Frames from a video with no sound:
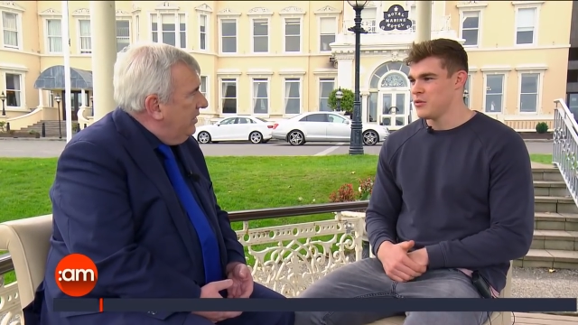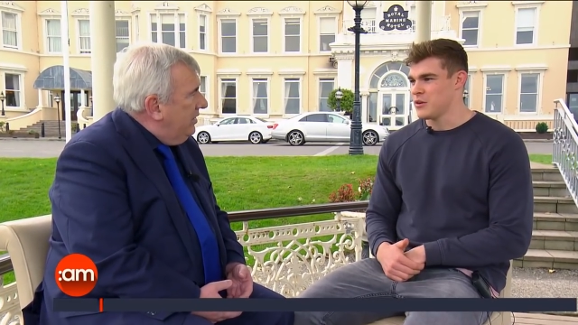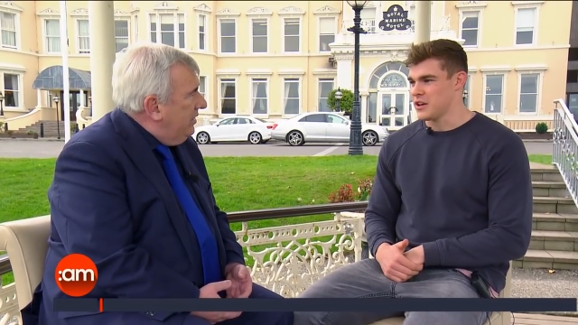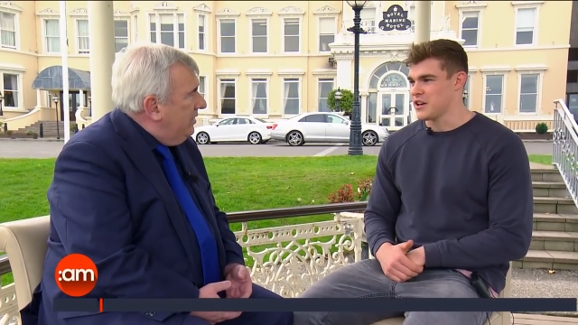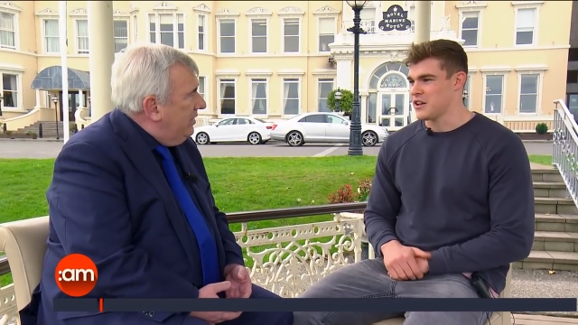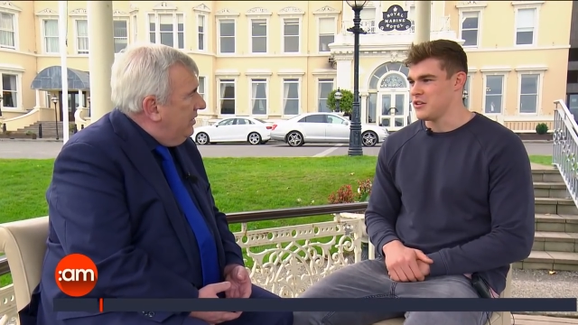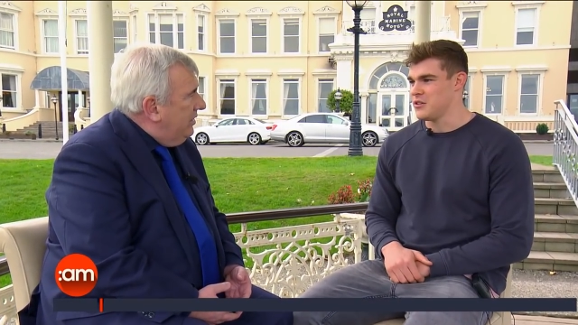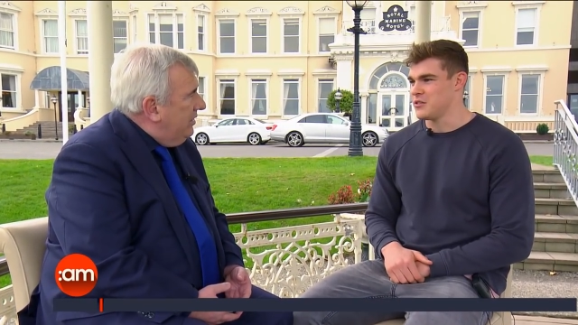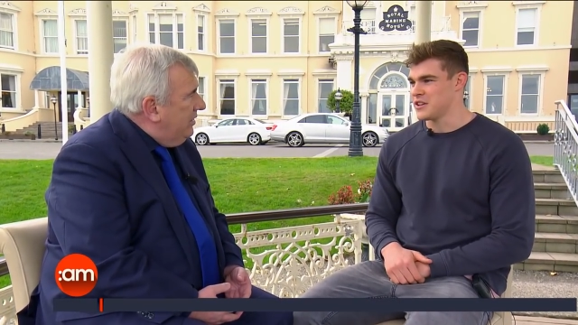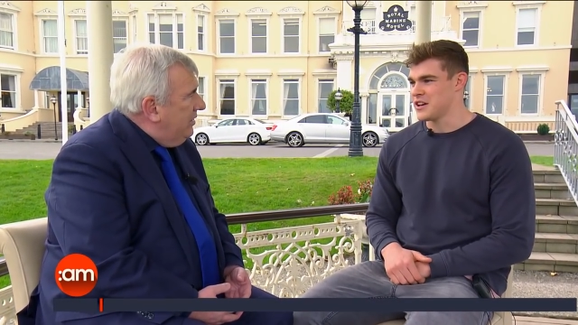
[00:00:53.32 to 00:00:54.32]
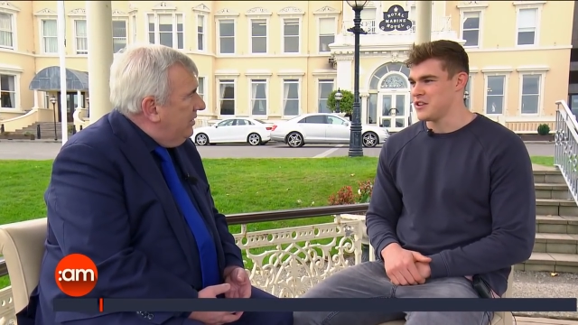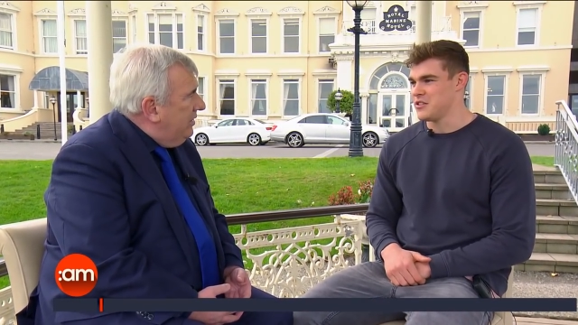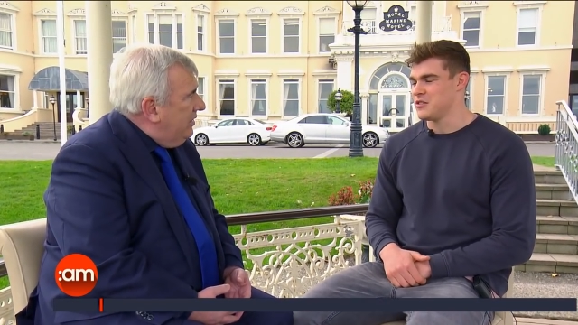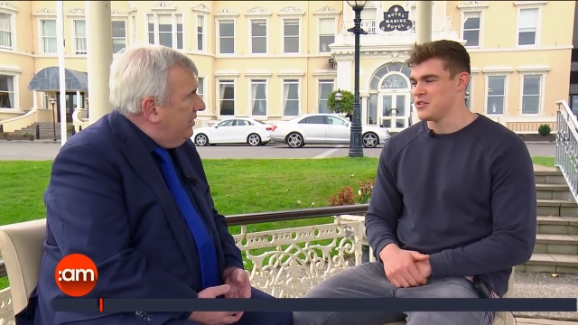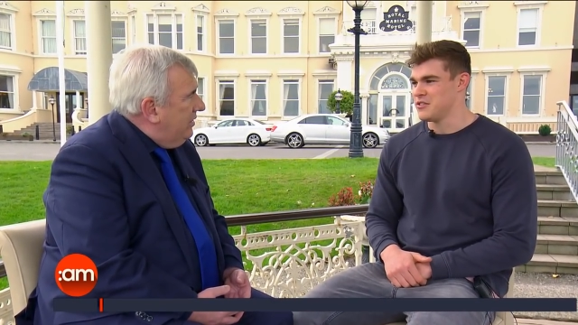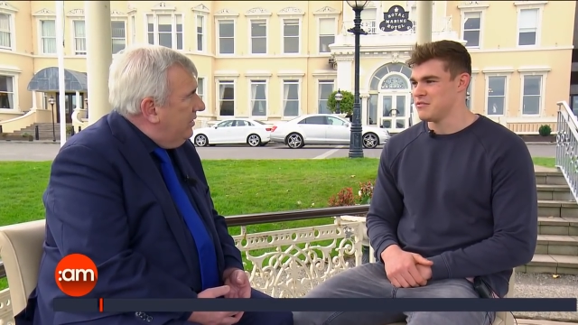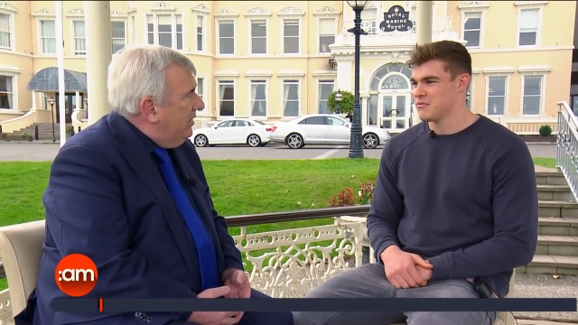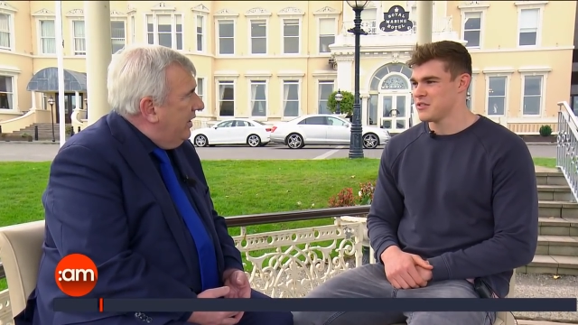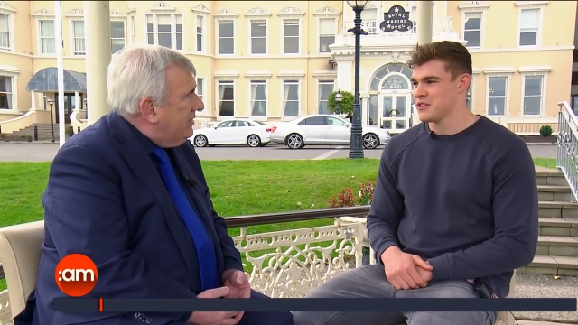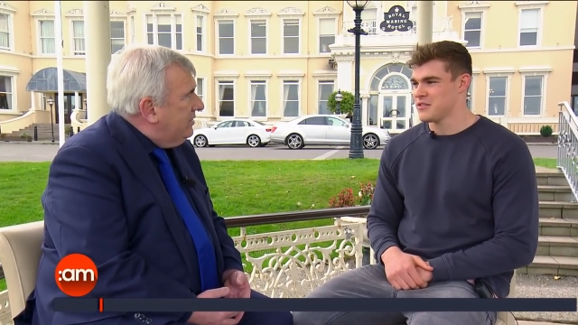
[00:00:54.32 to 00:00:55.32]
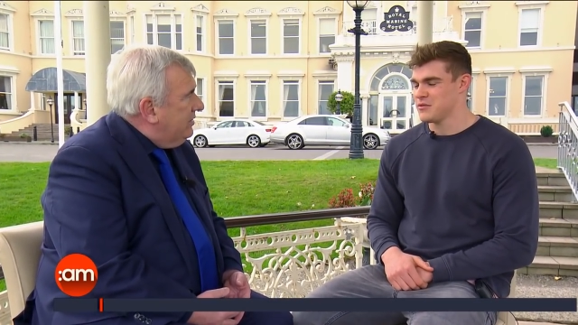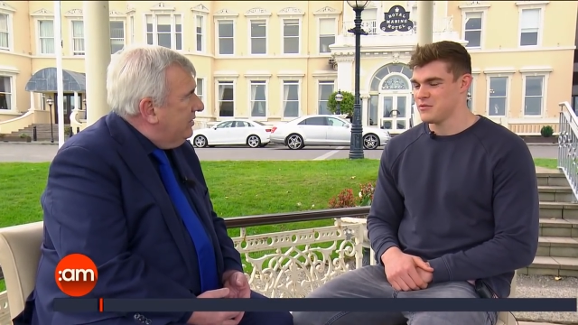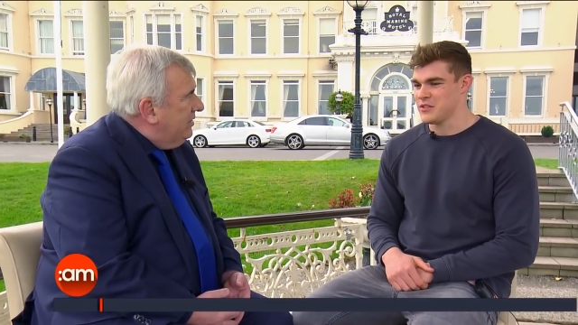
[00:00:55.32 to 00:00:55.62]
Speaker 1: what I can do and can't do, and excellent